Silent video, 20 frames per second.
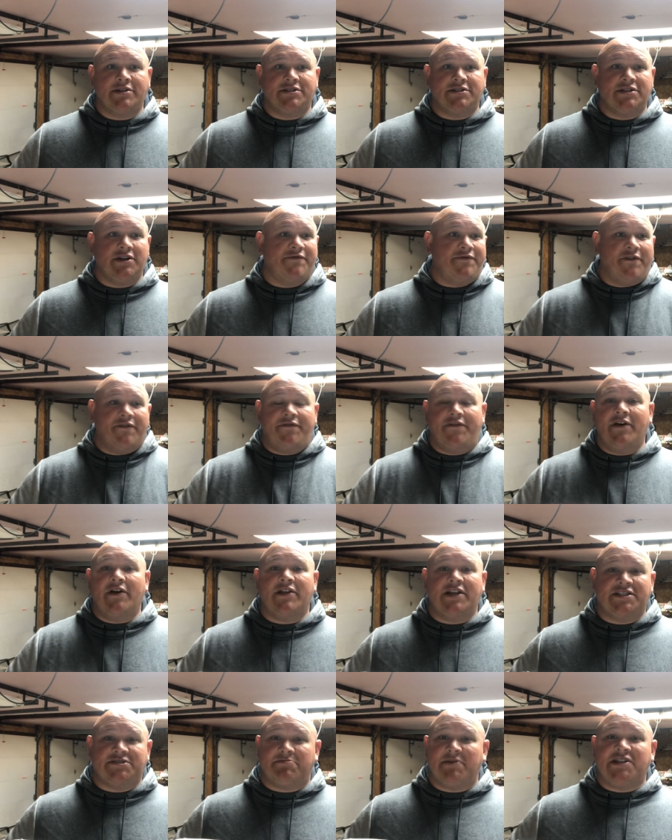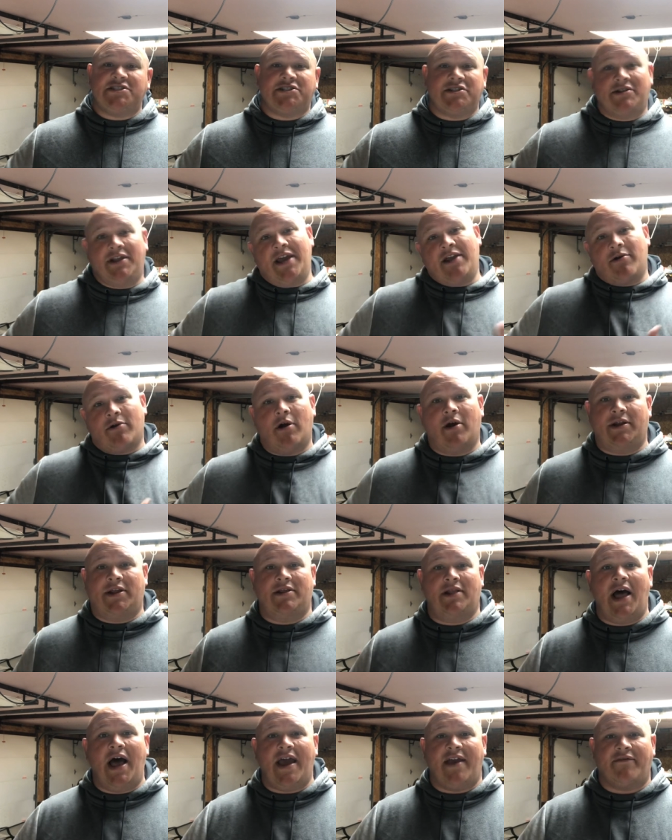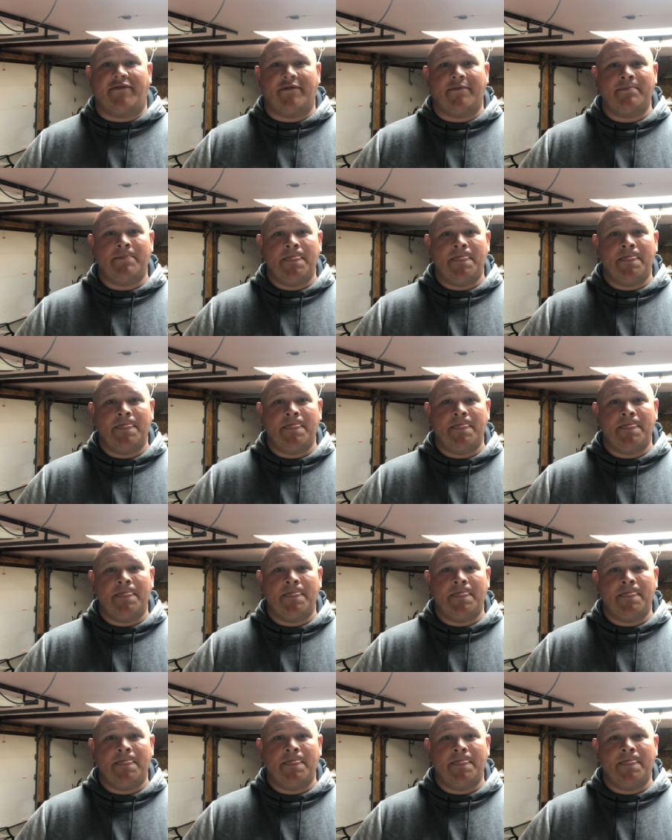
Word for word: to fulfill his mission later on in life.